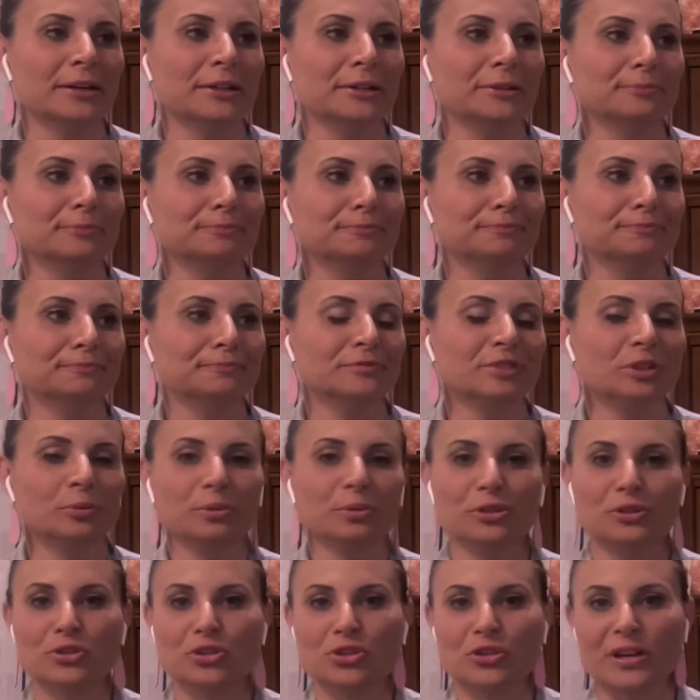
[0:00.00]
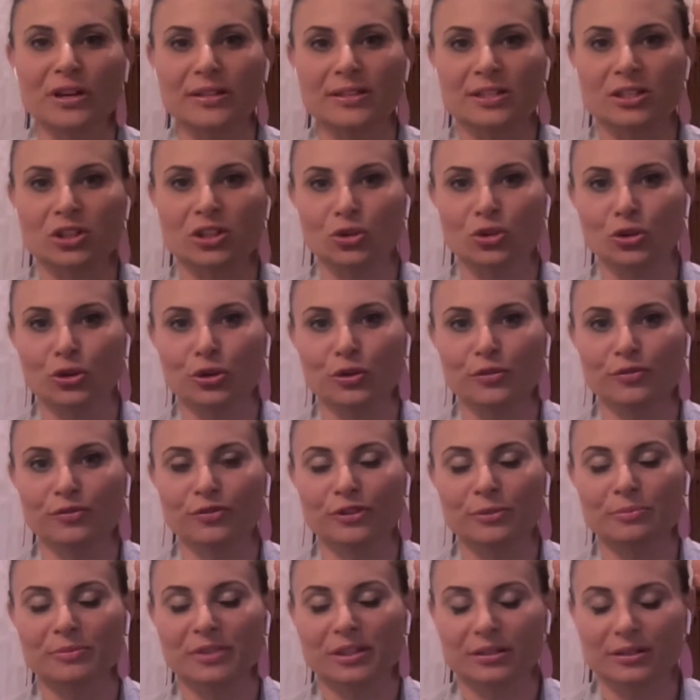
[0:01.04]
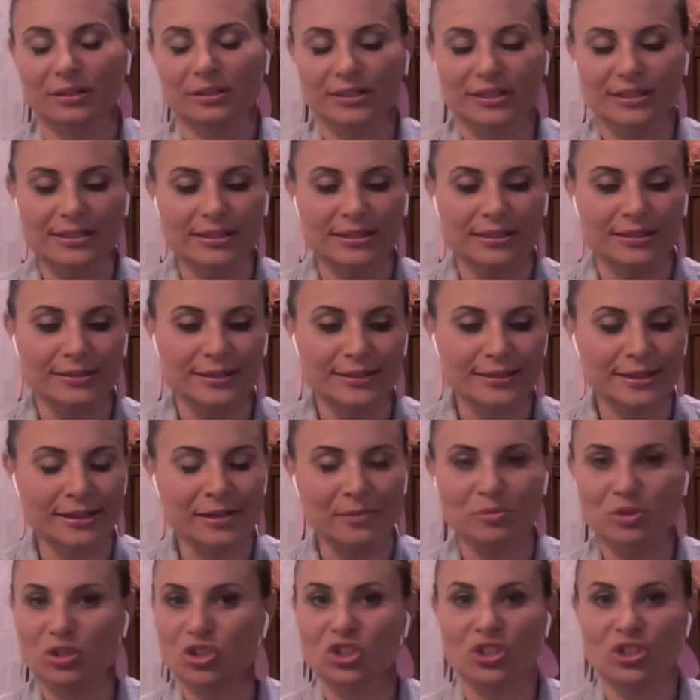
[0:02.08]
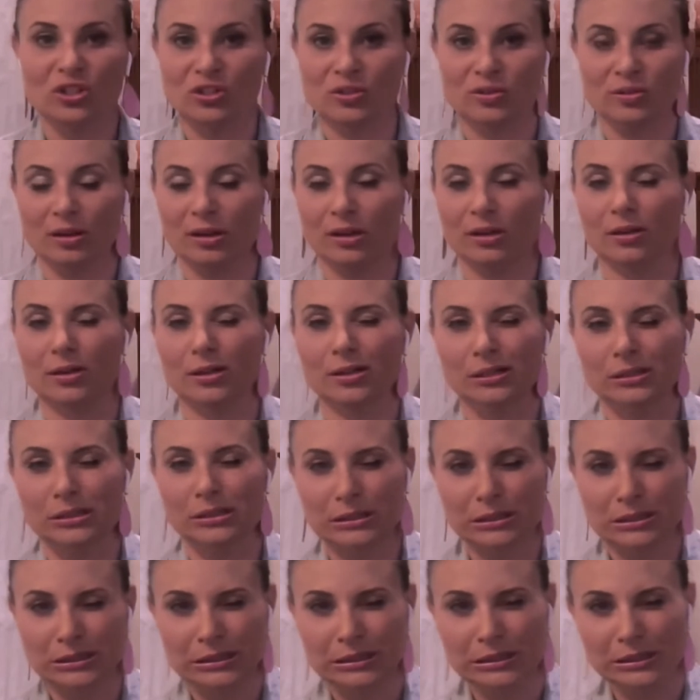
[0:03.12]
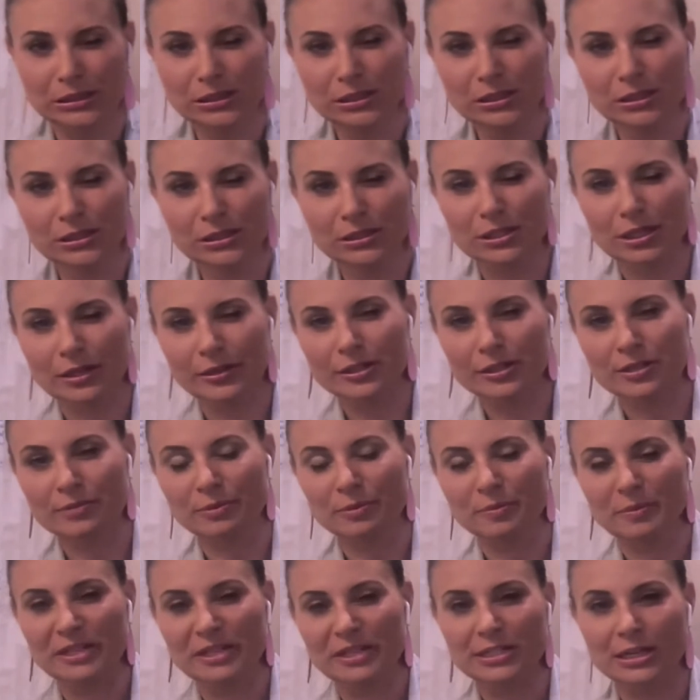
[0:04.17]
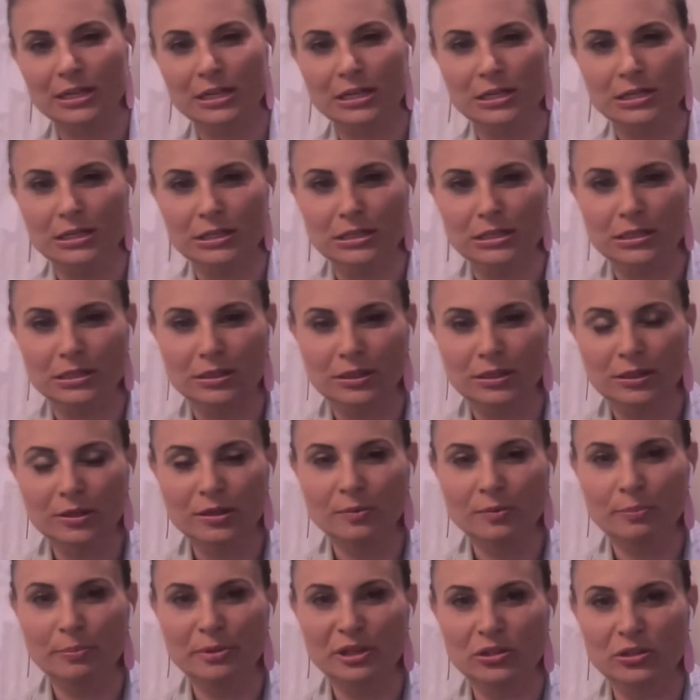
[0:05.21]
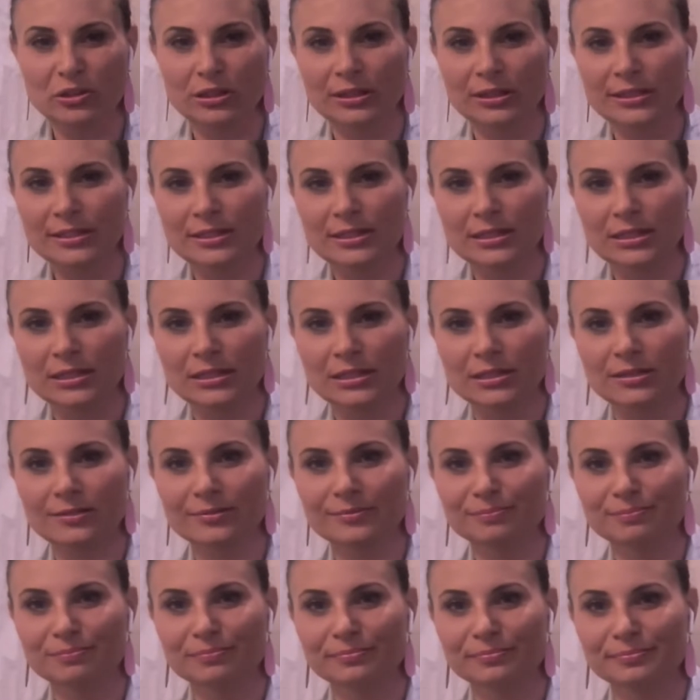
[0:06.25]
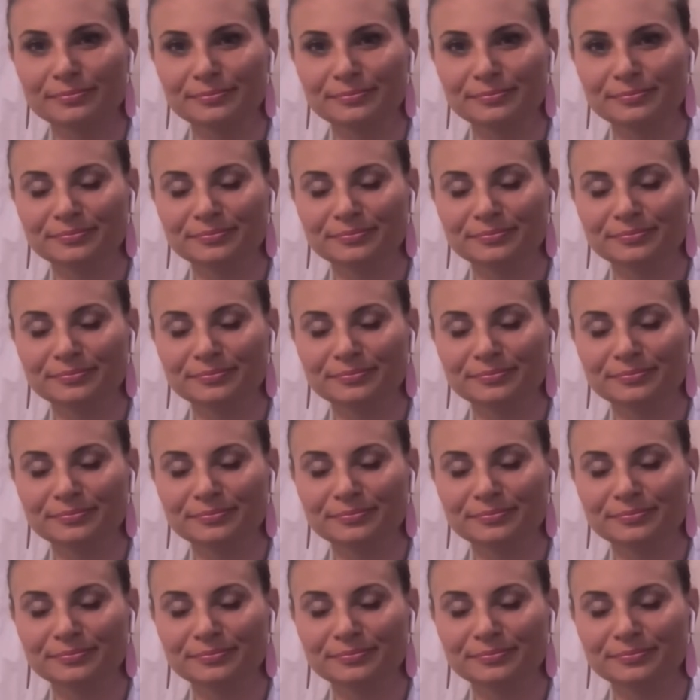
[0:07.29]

The blue dress girl from the Clintons. It's on the tip of my tongue. Bill Clinton.